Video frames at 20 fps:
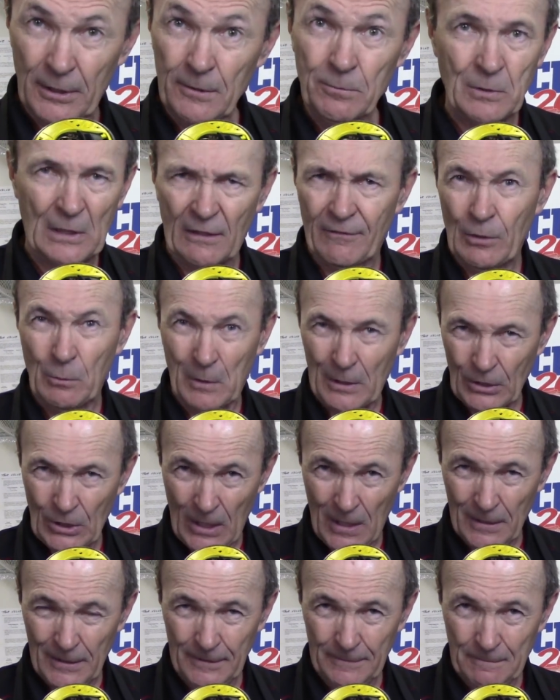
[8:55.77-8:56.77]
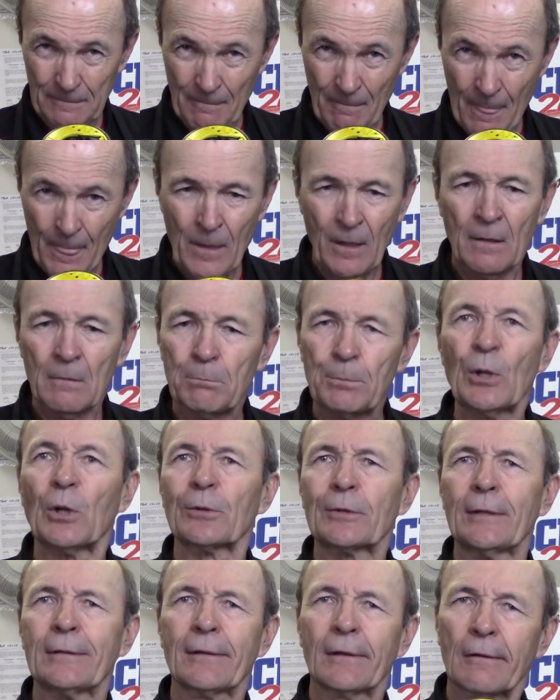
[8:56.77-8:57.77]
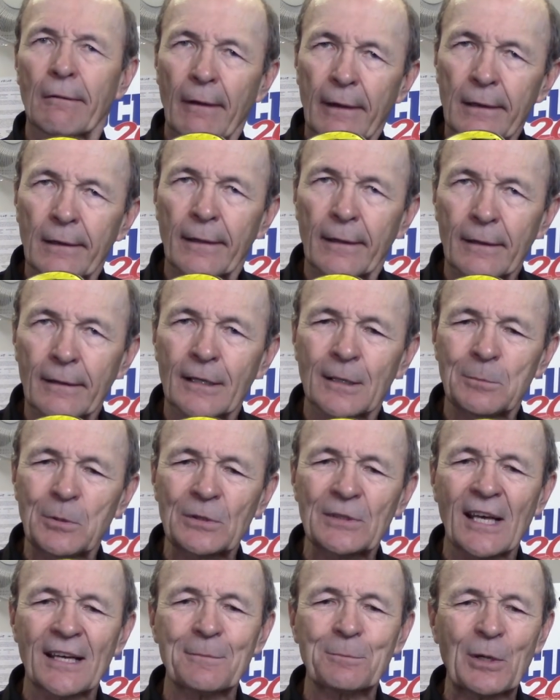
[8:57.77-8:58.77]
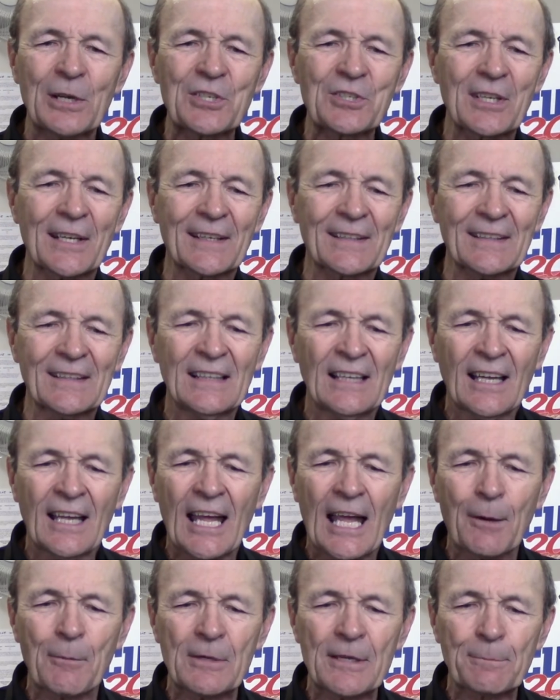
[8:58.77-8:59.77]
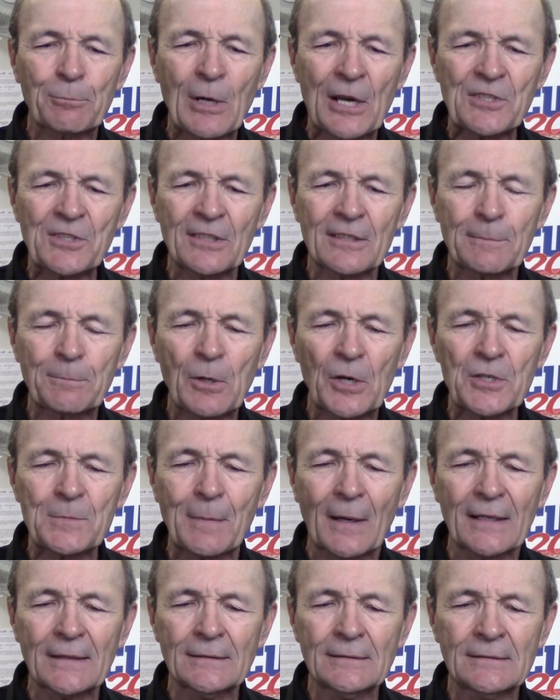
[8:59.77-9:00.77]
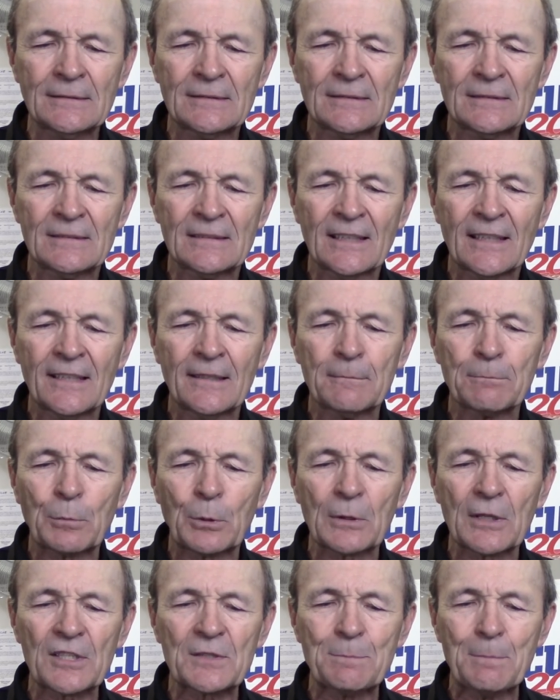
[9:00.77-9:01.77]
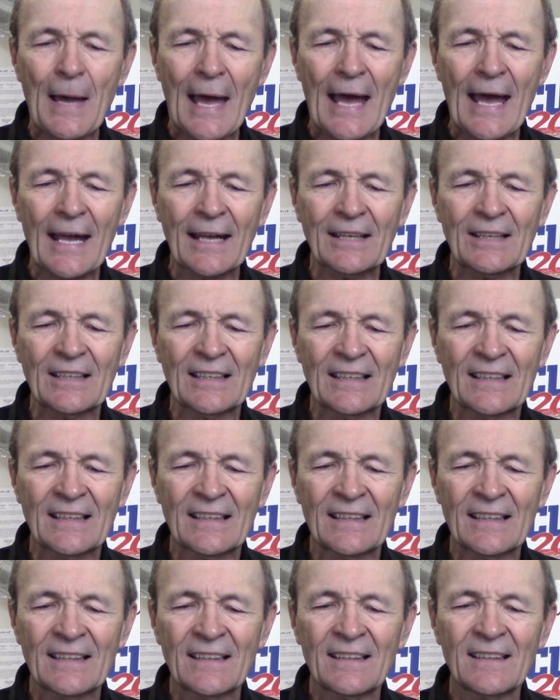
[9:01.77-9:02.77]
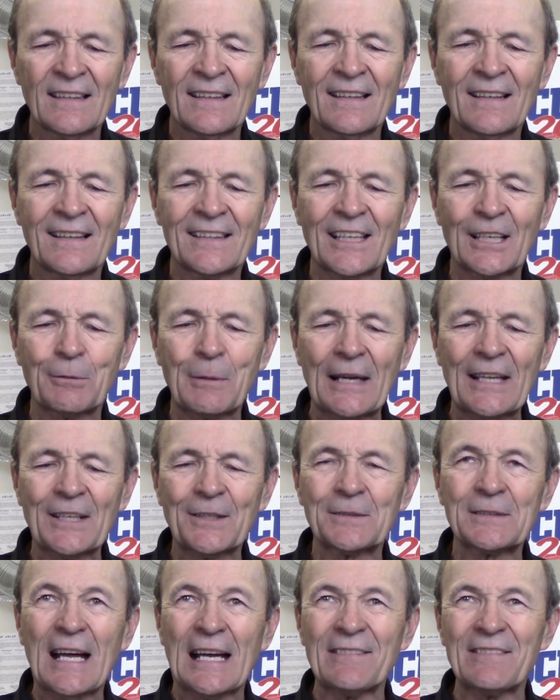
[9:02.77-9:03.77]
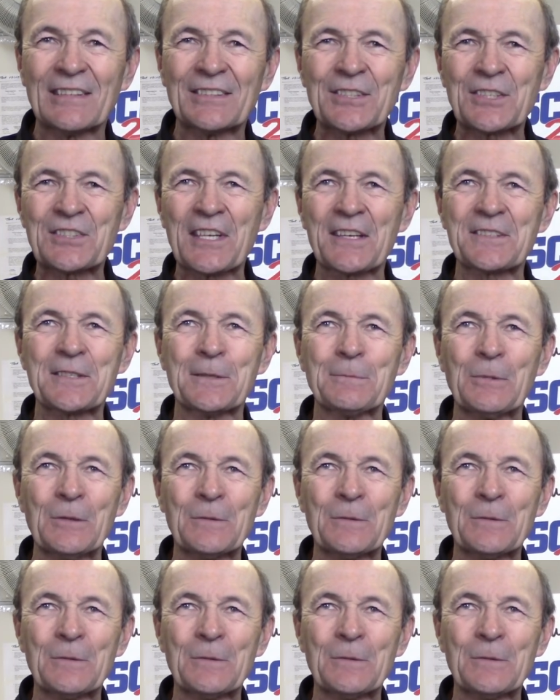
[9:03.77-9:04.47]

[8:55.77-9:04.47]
relief, whatever you want to call it, built into the regulator. How about that? Pretty slick, huh? And when you press on the purge button, pull this back, you're ready to go diving. Just that